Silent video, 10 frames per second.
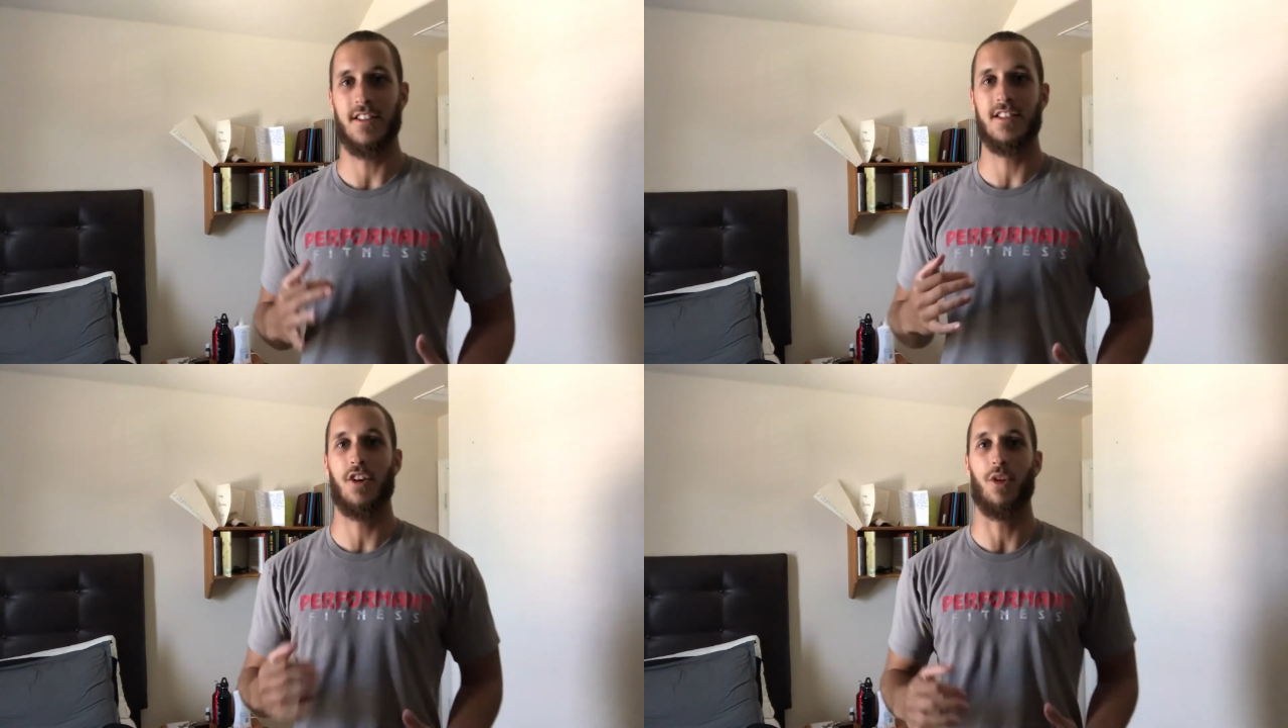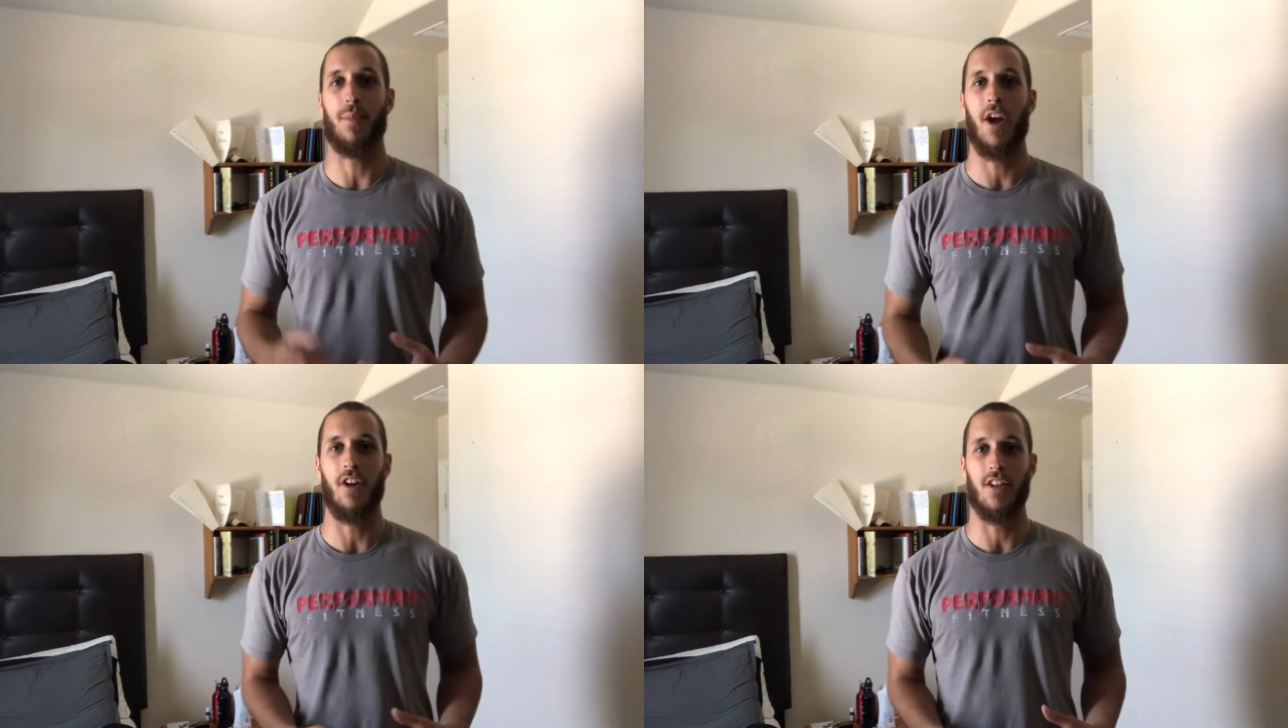see all the
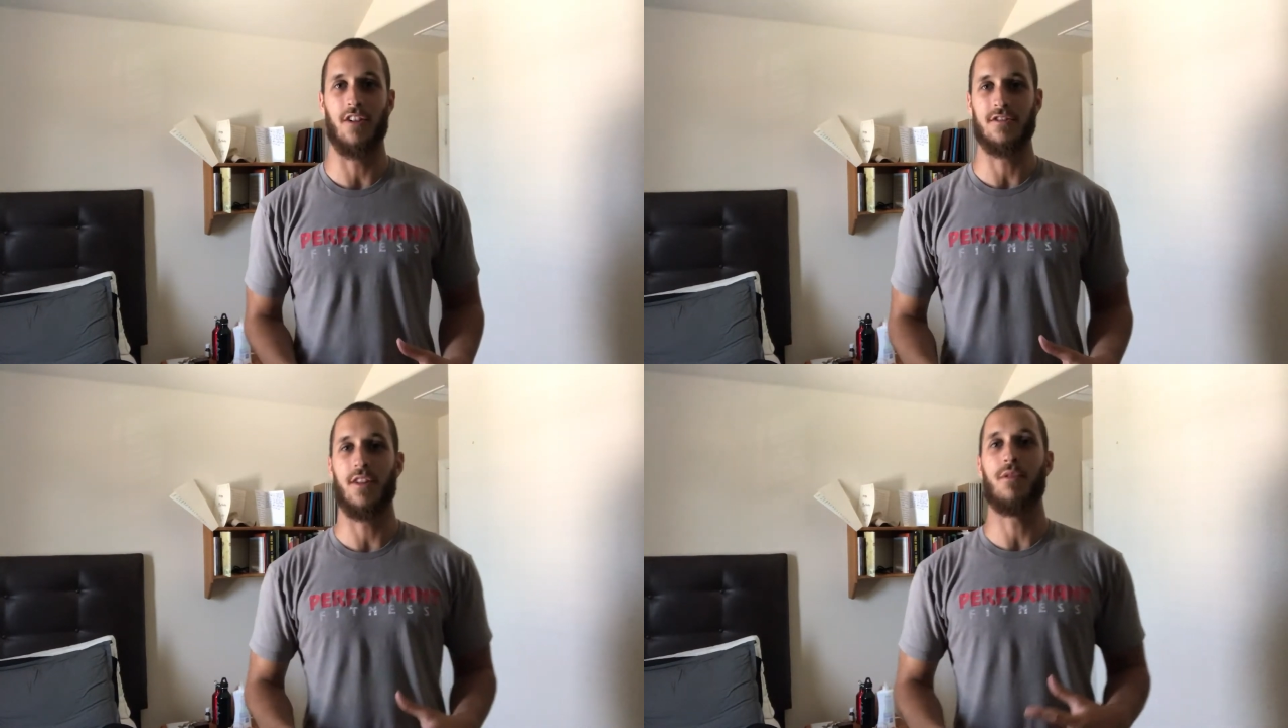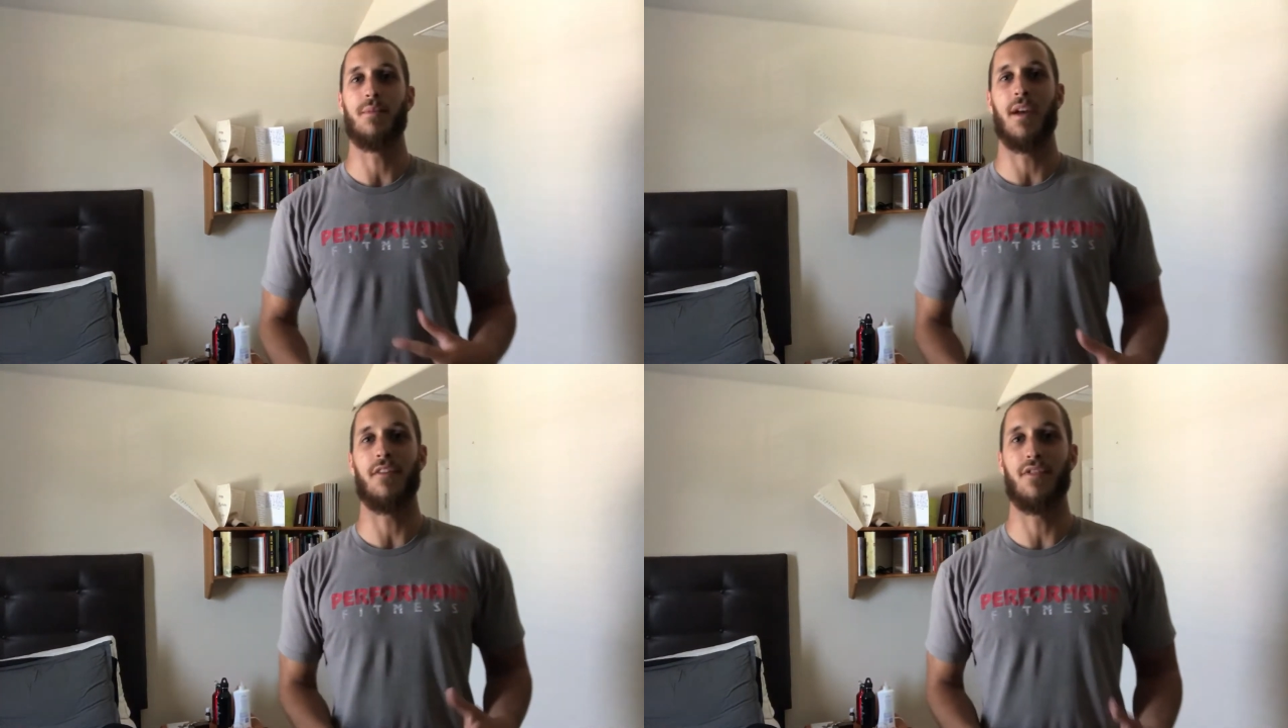parallels that we
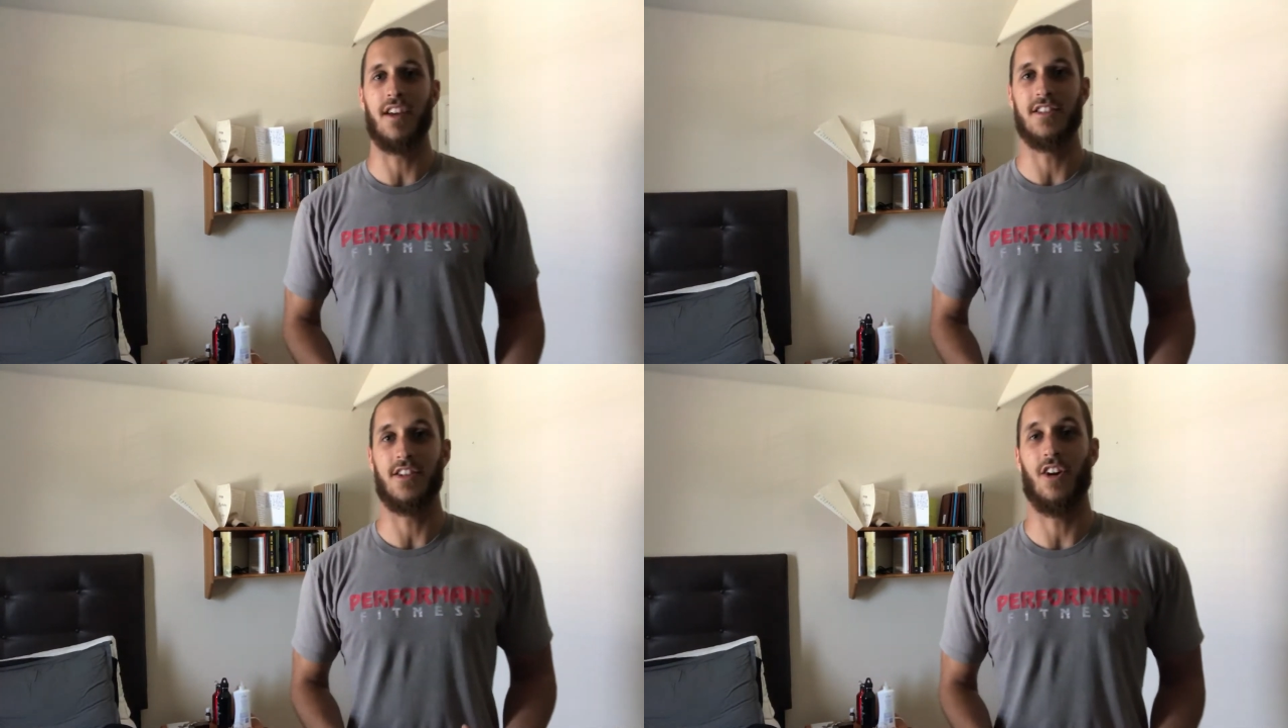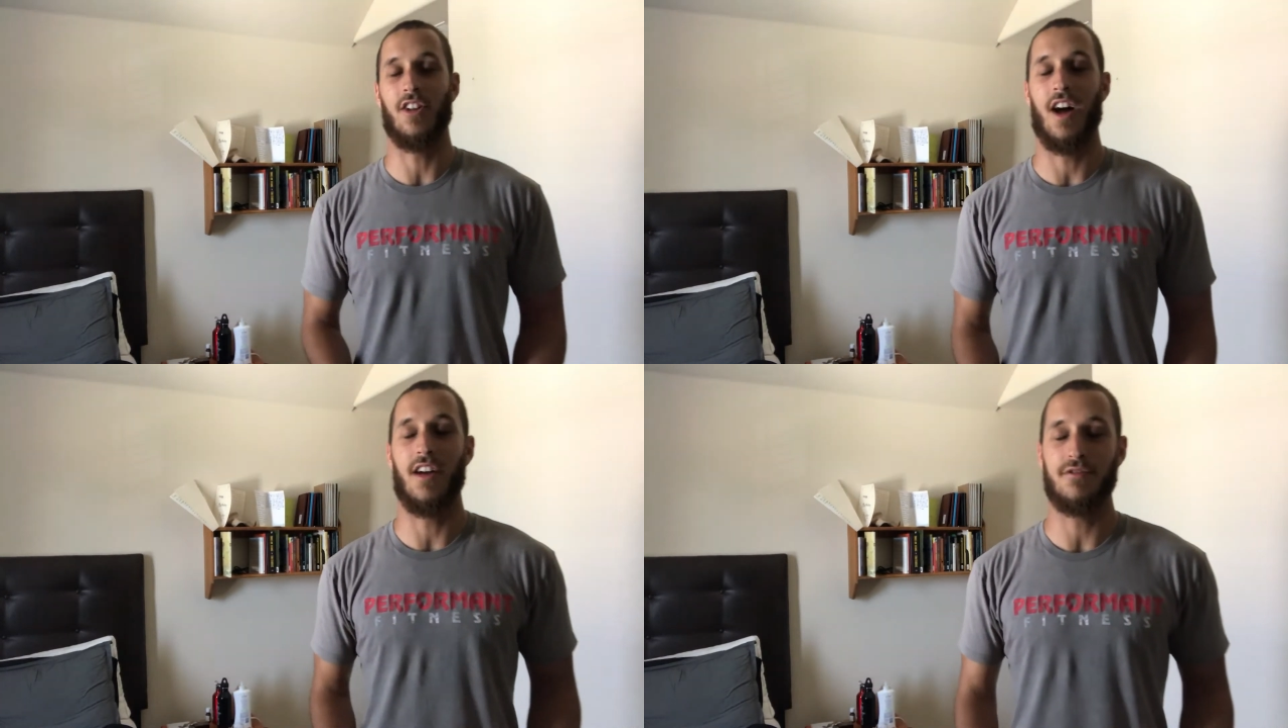may face in our
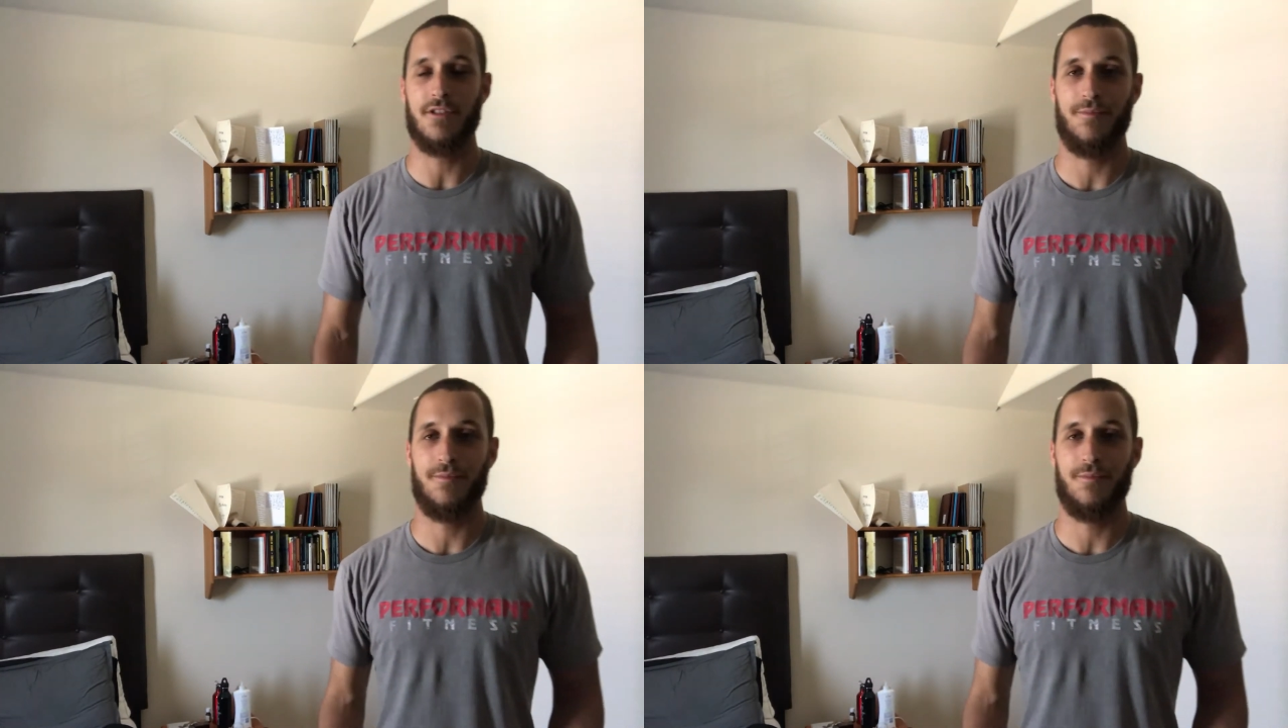lives